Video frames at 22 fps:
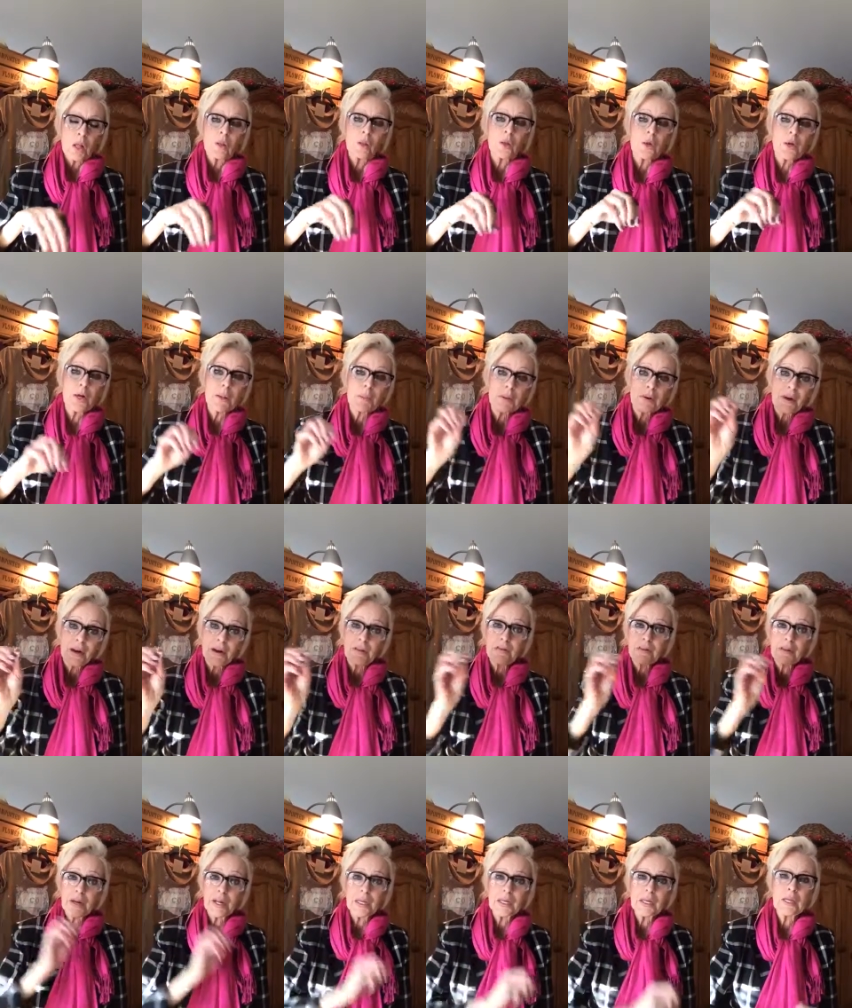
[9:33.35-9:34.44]
Lord, I pray
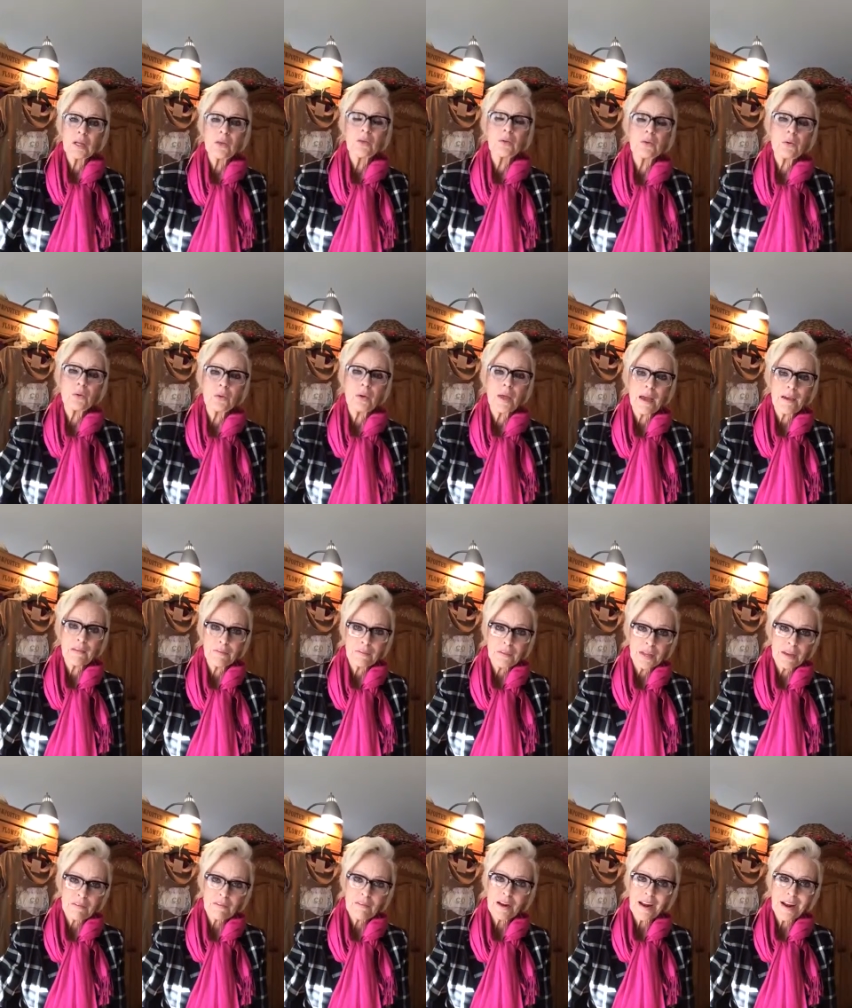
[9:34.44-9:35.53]
for any who have
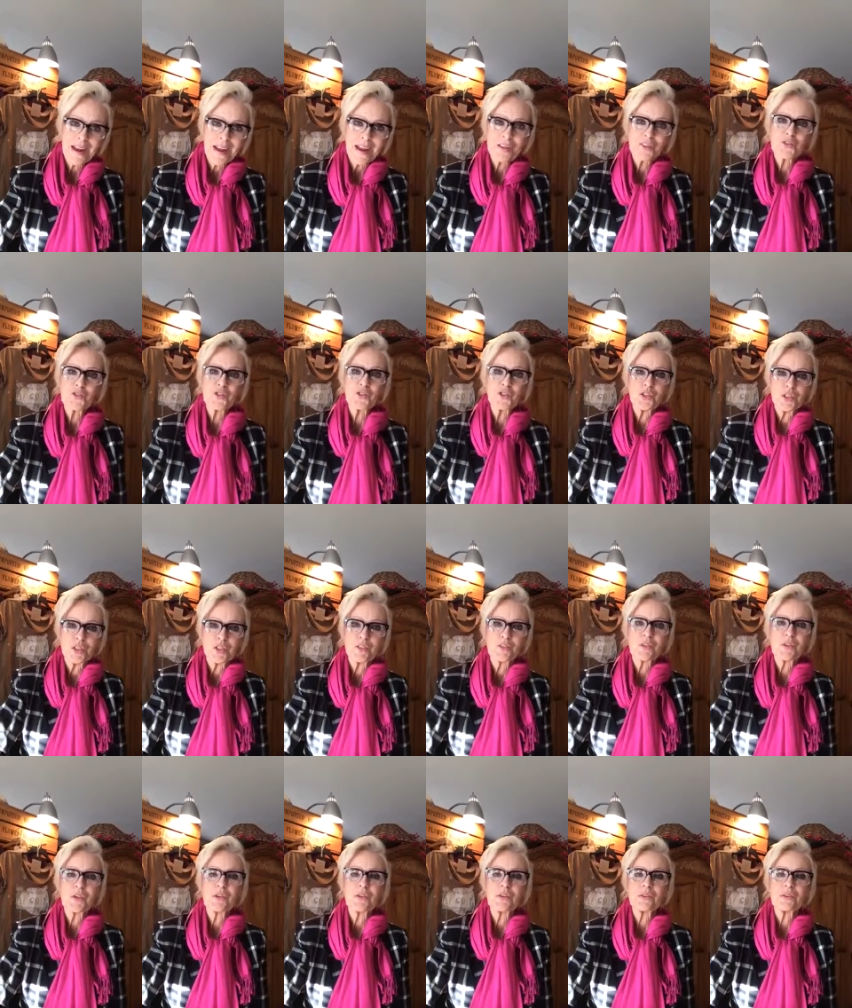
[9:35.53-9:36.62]
never asked
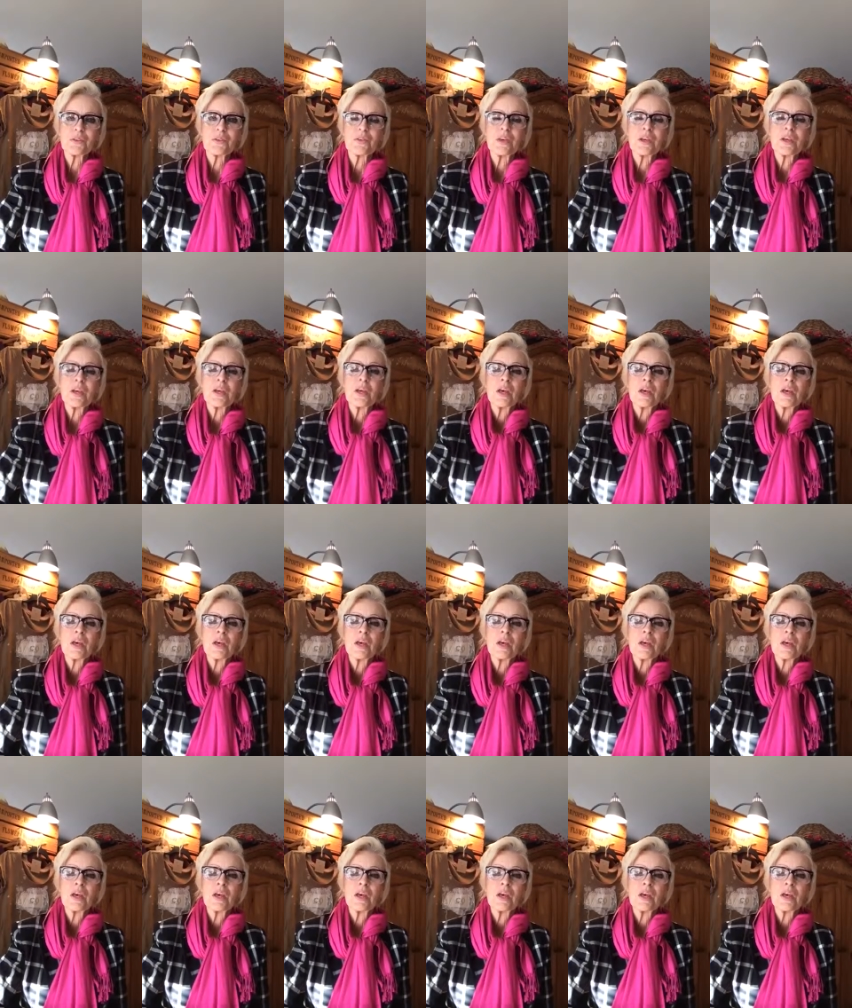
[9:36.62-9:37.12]
Jesus